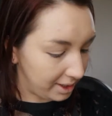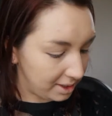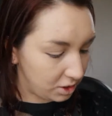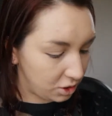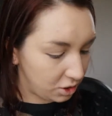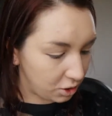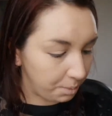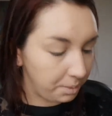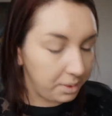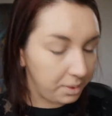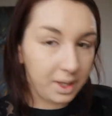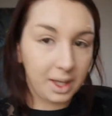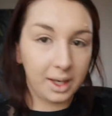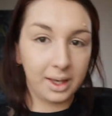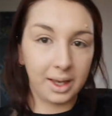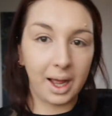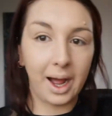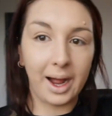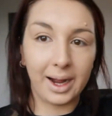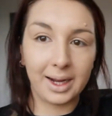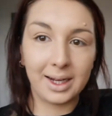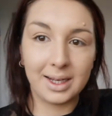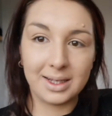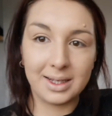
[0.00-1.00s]
It's something
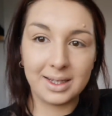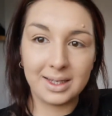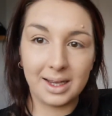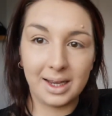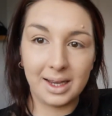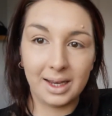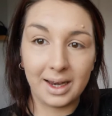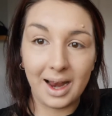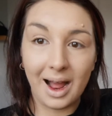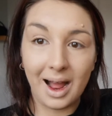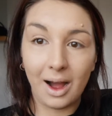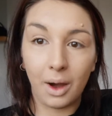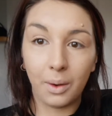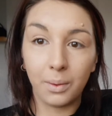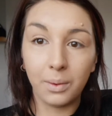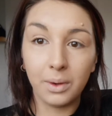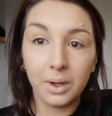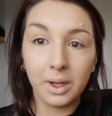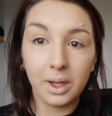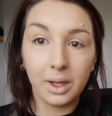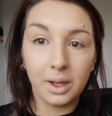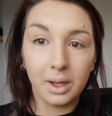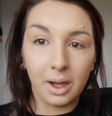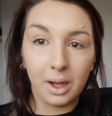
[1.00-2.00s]
that I can see now.
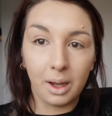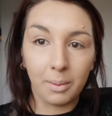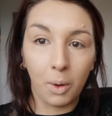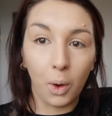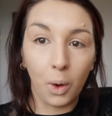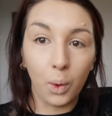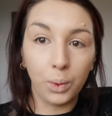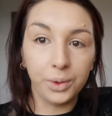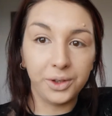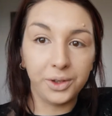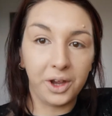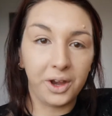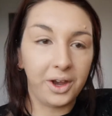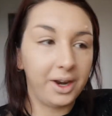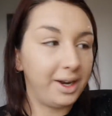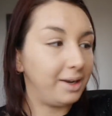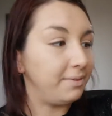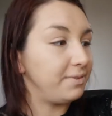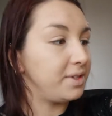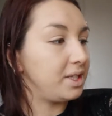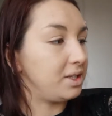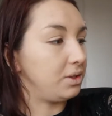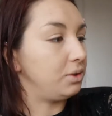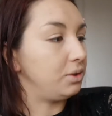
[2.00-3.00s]
I'm older and
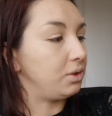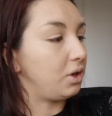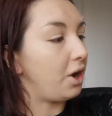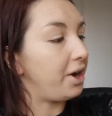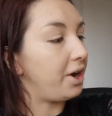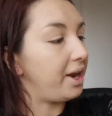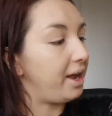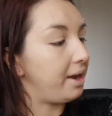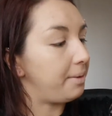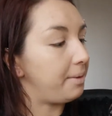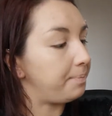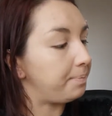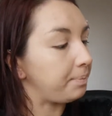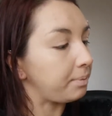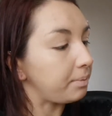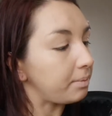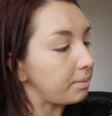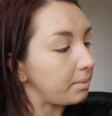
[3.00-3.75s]
I've still got it.